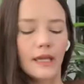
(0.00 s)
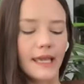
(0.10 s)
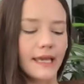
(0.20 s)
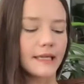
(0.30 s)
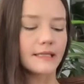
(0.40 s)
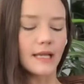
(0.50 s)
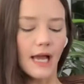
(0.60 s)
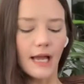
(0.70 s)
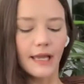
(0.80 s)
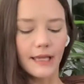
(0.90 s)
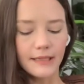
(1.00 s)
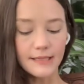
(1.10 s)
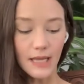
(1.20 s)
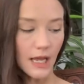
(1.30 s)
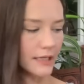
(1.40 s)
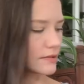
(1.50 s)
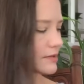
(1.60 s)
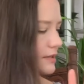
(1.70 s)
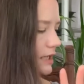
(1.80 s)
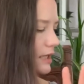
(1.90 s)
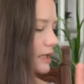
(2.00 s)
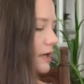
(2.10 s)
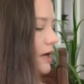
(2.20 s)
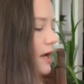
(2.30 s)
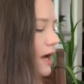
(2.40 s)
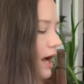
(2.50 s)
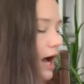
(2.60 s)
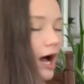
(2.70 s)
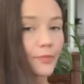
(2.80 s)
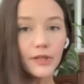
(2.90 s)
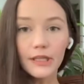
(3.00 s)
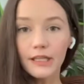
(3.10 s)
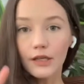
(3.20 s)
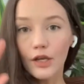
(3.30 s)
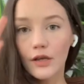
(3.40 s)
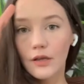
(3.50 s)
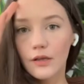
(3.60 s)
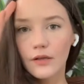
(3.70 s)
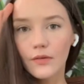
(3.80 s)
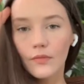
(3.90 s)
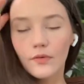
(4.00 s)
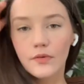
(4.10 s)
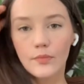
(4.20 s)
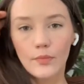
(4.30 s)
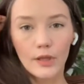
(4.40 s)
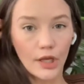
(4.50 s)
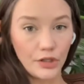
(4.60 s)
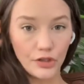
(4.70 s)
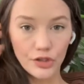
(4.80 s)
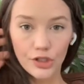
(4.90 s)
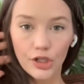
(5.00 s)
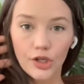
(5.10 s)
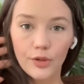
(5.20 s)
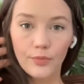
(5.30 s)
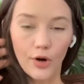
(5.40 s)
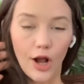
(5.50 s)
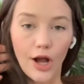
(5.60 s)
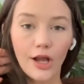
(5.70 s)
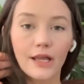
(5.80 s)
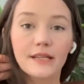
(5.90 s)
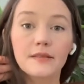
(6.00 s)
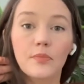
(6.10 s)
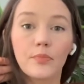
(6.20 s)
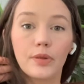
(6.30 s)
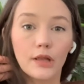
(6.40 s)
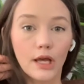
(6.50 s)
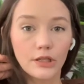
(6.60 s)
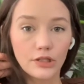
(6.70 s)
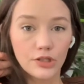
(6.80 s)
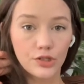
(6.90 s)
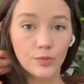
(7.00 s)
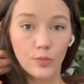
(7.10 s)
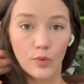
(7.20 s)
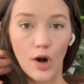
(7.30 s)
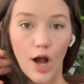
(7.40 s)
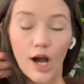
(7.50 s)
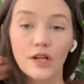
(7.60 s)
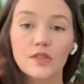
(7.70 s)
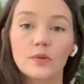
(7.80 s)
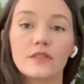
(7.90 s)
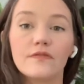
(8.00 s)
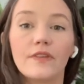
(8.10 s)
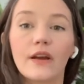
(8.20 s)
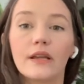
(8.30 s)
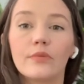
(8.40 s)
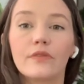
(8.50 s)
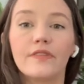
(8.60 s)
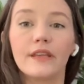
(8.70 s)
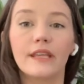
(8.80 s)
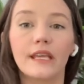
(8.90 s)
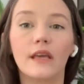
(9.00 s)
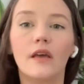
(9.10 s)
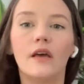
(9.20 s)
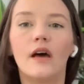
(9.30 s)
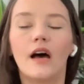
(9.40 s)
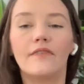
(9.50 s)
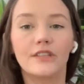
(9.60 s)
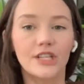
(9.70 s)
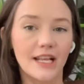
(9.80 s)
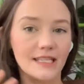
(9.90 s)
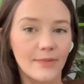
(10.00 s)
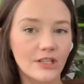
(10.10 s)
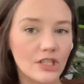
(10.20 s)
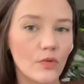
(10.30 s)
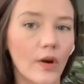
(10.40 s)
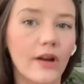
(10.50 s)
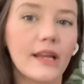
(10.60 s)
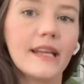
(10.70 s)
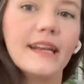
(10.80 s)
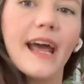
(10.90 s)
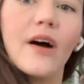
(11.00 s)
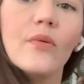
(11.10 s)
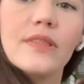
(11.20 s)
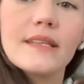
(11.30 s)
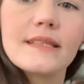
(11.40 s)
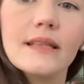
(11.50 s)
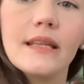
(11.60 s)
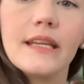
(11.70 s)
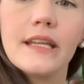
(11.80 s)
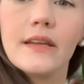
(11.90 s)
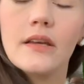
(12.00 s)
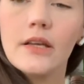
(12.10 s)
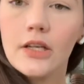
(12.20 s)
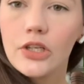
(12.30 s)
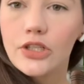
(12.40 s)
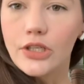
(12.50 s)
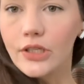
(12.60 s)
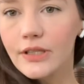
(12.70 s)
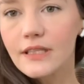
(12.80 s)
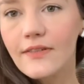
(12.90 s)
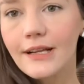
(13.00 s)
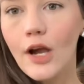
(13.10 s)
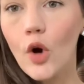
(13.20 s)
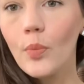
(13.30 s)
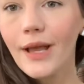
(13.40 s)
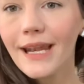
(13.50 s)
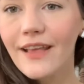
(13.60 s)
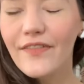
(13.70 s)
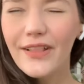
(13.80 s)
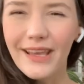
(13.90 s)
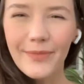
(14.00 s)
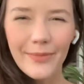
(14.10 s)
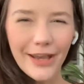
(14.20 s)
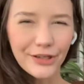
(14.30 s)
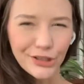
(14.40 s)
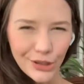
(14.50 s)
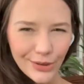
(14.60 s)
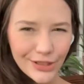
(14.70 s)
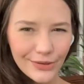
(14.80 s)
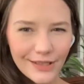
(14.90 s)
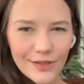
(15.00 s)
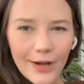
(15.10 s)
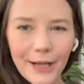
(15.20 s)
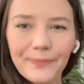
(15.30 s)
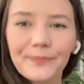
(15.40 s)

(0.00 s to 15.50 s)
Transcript: And I designed the Opulent Plunge bra. It is a plunge bra, so it's very revealing of the chest. I'm actually wearing it now with this linen shirt that's very open. I felt like maybe I could show it to you this way.